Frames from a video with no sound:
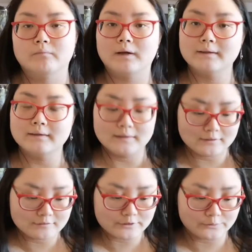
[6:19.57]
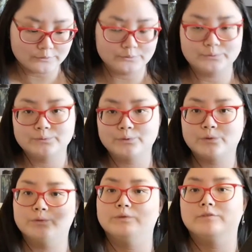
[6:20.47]
And then there was also
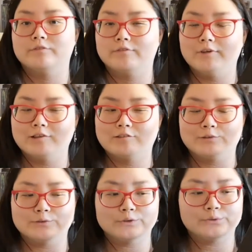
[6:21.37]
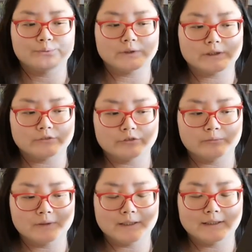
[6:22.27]
Gold of the Pharaohs, which is
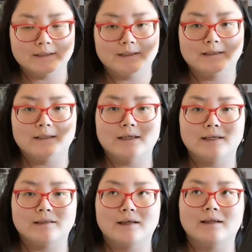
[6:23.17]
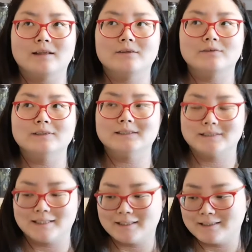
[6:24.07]
from 1988, and I thought it
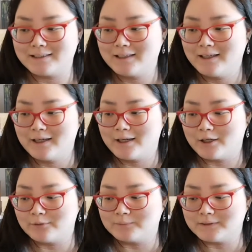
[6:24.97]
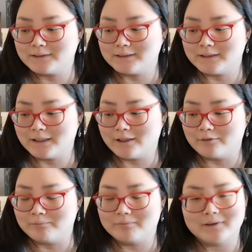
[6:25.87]
said it was
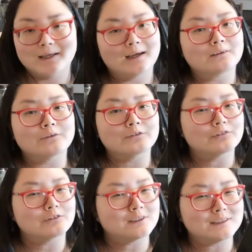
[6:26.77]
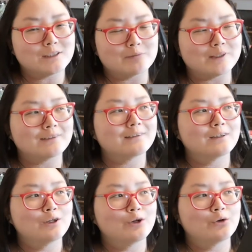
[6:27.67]
the catalogue for an exhibit,
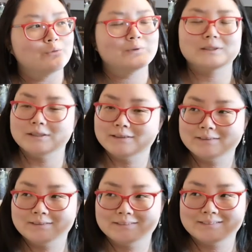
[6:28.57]
which is,